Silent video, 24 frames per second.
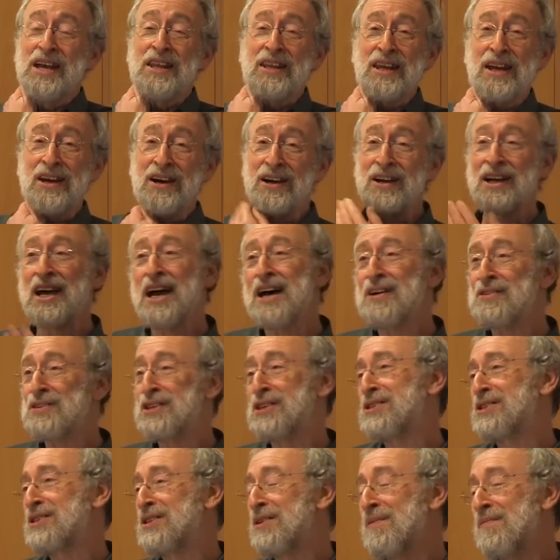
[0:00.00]
They hung out
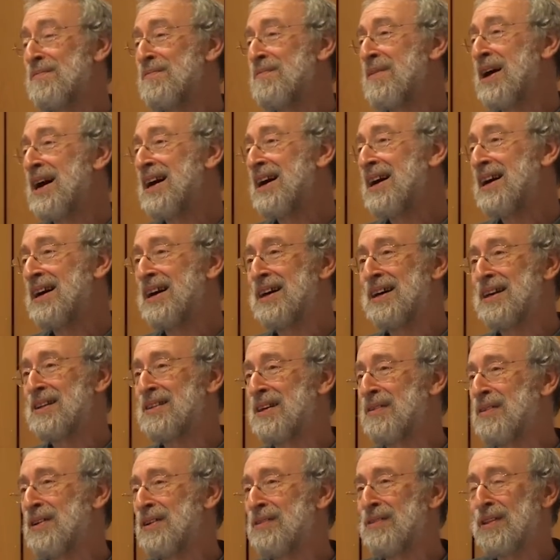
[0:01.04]
at some
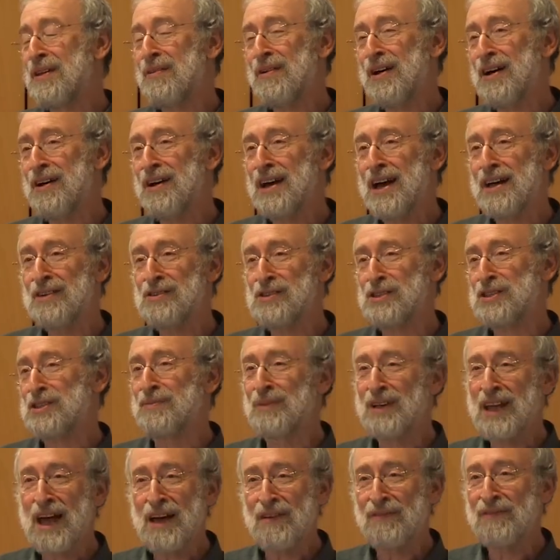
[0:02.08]
they were hung out at
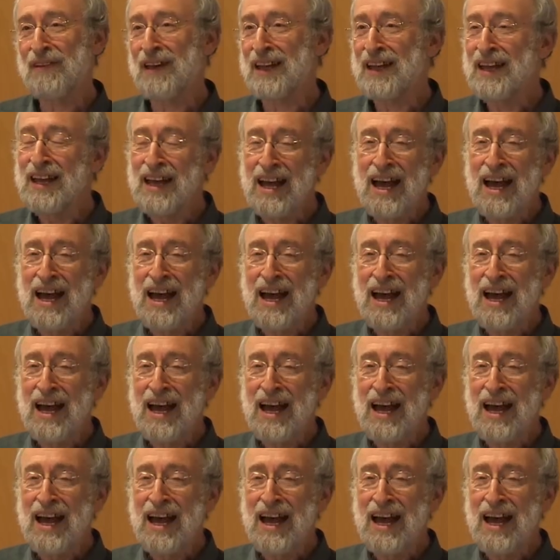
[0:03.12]
some cafe,